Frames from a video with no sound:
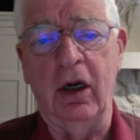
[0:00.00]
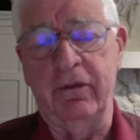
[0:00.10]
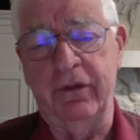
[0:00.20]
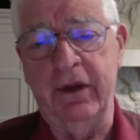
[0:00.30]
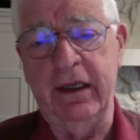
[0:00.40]
of
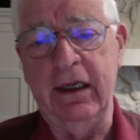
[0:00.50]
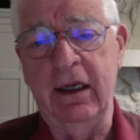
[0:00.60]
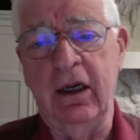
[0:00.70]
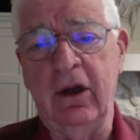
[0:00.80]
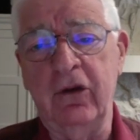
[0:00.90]
the
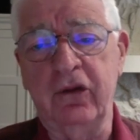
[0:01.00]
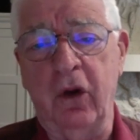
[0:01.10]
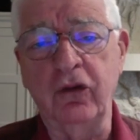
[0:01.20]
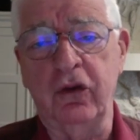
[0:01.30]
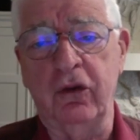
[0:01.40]

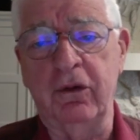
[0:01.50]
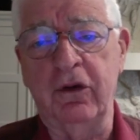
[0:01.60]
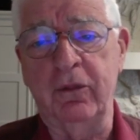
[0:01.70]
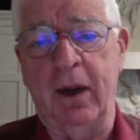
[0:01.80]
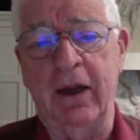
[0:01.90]
social
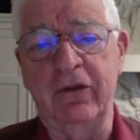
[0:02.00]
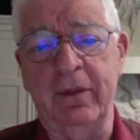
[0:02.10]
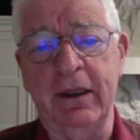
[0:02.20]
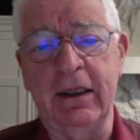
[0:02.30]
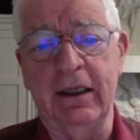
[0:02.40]

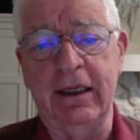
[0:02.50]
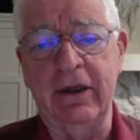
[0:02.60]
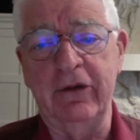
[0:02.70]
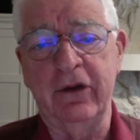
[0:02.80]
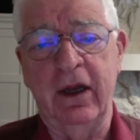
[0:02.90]

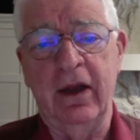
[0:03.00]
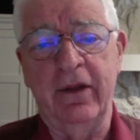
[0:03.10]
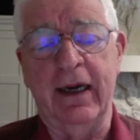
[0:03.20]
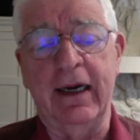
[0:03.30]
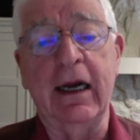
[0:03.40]
responsibilities
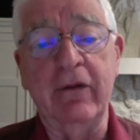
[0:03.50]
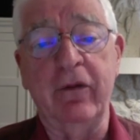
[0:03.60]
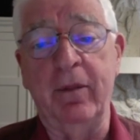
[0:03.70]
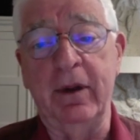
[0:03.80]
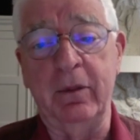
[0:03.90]
that a
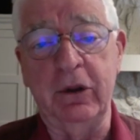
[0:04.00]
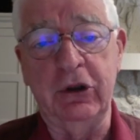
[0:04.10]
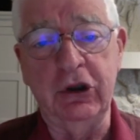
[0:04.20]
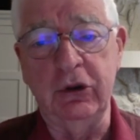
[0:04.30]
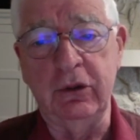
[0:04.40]
government would
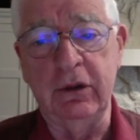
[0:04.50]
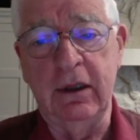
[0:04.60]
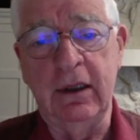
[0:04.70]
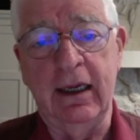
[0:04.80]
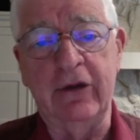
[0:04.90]
do,
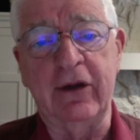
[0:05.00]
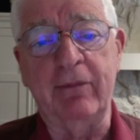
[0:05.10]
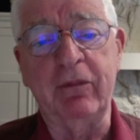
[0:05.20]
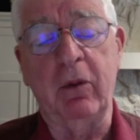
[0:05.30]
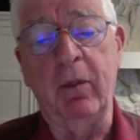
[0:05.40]

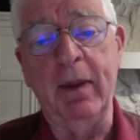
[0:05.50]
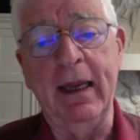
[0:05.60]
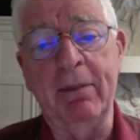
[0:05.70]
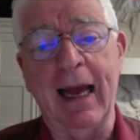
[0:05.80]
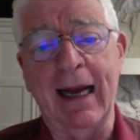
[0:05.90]
except it would be a
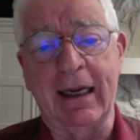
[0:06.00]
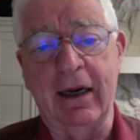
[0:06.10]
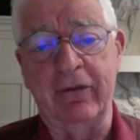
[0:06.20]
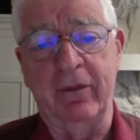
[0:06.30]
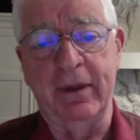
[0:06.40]
Black
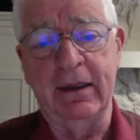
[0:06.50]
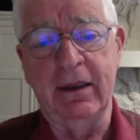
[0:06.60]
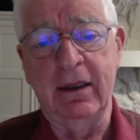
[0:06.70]
government,